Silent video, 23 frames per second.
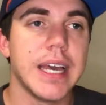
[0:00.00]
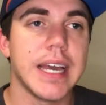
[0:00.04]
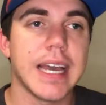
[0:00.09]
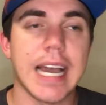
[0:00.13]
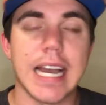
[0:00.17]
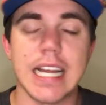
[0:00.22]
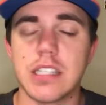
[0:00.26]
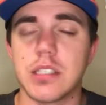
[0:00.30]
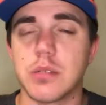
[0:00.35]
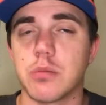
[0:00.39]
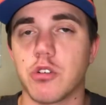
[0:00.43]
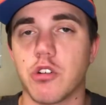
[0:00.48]

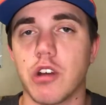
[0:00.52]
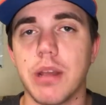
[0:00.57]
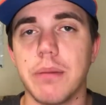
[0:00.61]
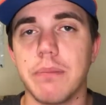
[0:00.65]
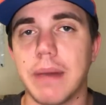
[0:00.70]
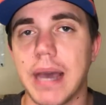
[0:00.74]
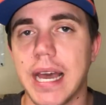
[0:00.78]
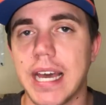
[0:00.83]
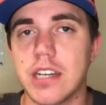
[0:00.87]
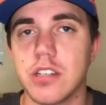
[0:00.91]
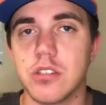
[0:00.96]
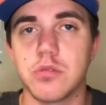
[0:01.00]
Had some great
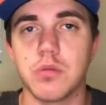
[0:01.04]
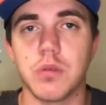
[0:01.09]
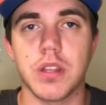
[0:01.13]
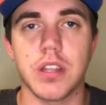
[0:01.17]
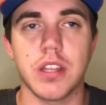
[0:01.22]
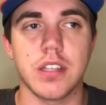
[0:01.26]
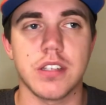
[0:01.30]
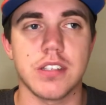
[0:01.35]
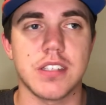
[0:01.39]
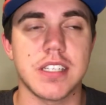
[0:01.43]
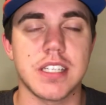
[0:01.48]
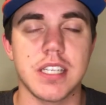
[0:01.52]
battles with
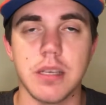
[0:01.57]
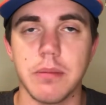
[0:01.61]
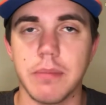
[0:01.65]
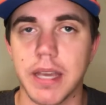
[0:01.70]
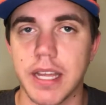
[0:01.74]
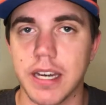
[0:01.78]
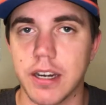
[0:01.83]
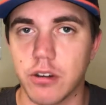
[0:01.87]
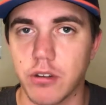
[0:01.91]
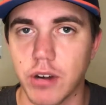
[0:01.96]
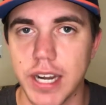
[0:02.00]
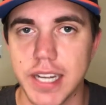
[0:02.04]
his
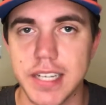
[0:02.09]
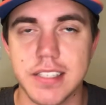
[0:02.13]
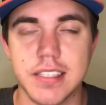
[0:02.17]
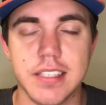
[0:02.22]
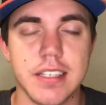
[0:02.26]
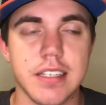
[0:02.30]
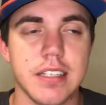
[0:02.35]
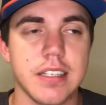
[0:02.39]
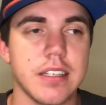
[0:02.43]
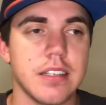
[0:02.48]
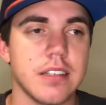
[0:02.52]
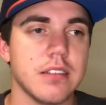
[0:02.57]
teammate
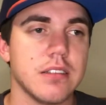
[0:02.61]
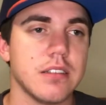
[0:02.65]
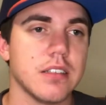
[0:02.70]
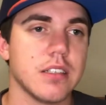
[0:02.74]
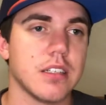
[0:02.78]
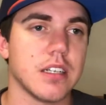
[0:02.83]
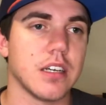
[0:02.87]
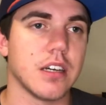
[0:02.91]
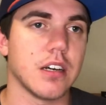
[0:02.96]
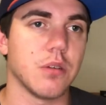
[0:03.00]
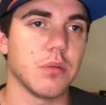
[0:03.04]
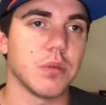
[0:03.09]

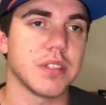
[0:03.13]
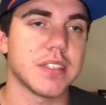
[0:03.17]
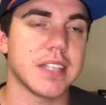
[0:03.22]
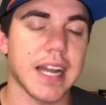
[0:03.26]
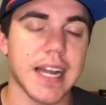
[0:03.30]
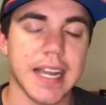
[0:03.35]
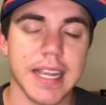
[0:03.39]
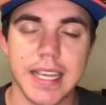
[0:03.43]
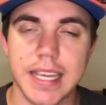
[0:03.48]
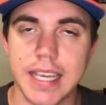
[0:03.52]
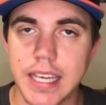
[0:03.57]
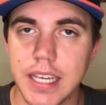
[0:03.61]
Gragson, with
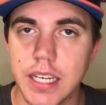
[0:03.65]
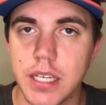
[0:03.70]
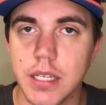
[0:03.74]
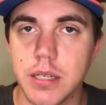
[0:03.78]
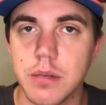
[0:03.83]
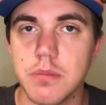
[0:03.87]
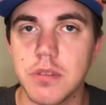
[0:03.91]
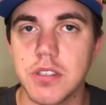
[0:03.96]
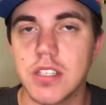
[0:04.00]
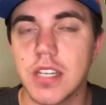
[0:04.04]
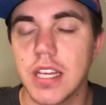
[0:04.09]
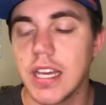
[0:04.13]
Ty
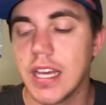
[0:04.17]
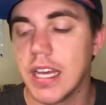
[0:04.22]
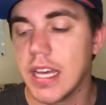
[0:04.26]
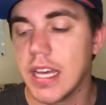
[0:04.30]
Gibbs.